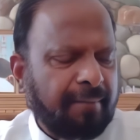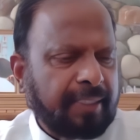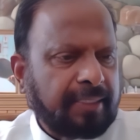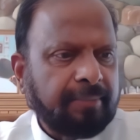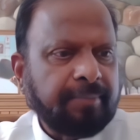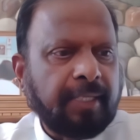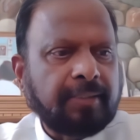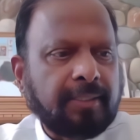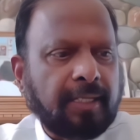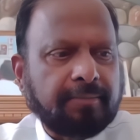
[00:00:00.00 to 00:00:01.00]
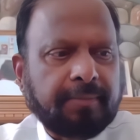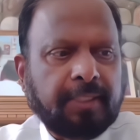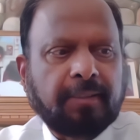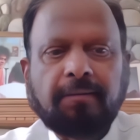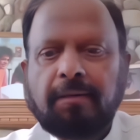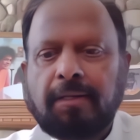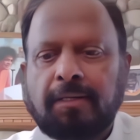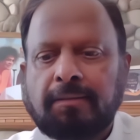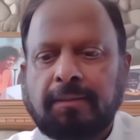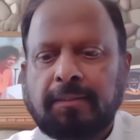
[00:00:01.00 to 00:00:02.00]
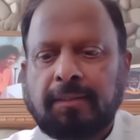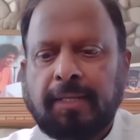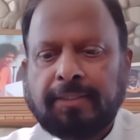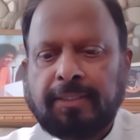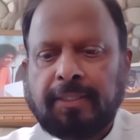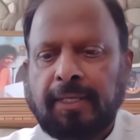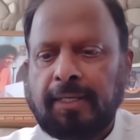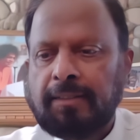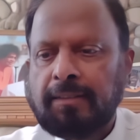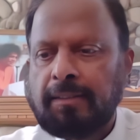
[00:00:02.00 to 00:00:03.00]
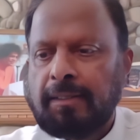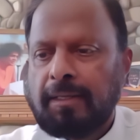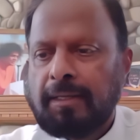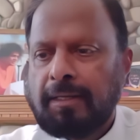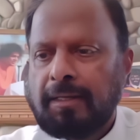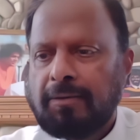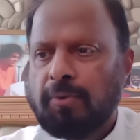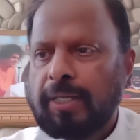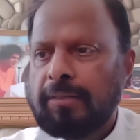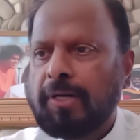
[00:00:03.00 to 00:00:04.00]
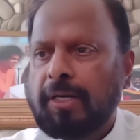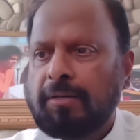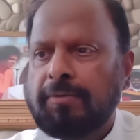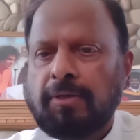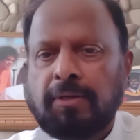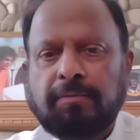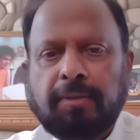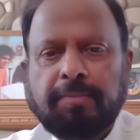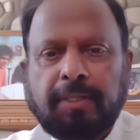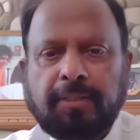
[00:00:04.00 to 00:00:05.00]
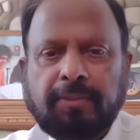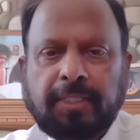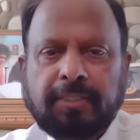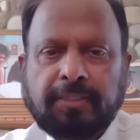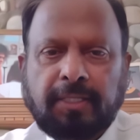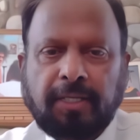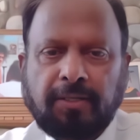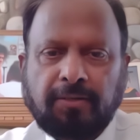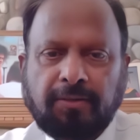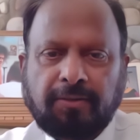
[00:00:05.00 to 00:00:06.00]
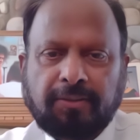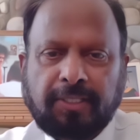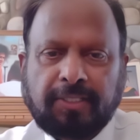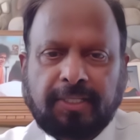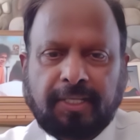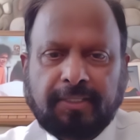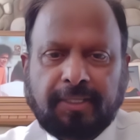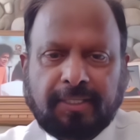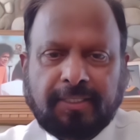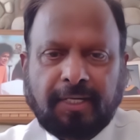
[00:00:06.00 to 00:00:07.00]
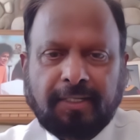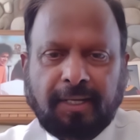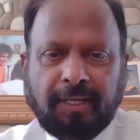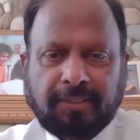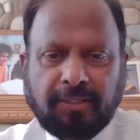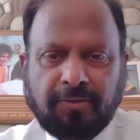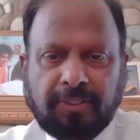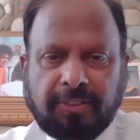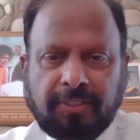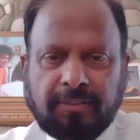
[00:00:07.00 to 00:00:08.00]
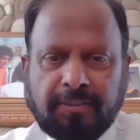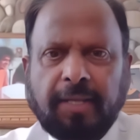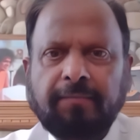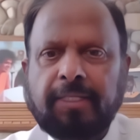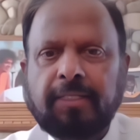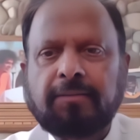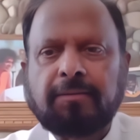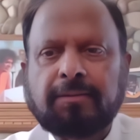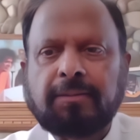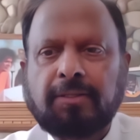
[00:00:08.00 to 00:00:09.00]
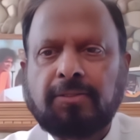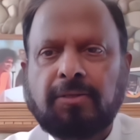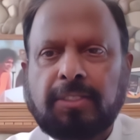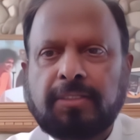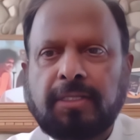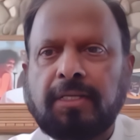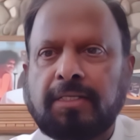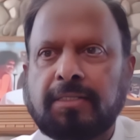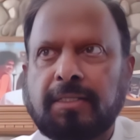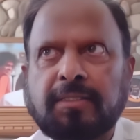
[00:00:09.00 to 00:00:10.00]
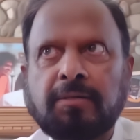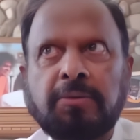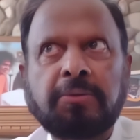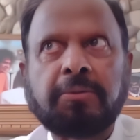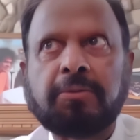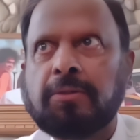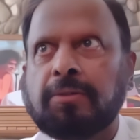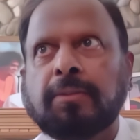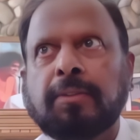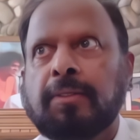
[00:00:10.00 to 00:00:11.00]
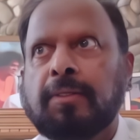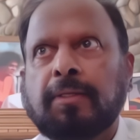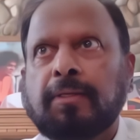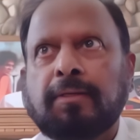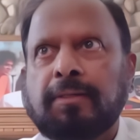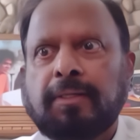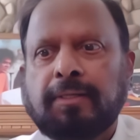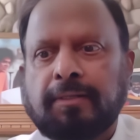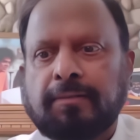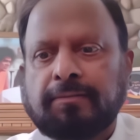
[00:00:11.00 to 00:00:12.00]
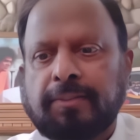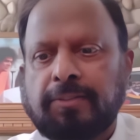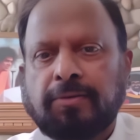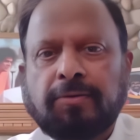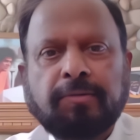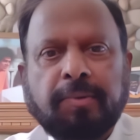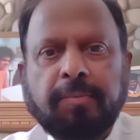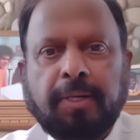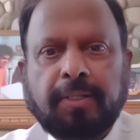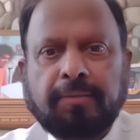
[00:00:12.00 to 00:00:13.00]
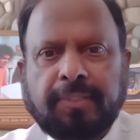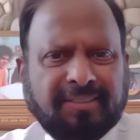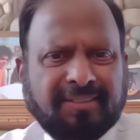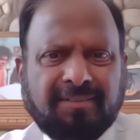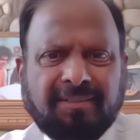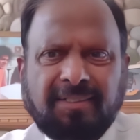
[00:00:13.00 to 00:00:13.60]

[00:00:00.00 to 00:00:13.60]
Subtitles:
But something struck me in 99, why are we not a part of the SSIO? You know, things like that. I started asking questions. I went to talk to all these elders. They said, no, you know, we don't want to be part of that.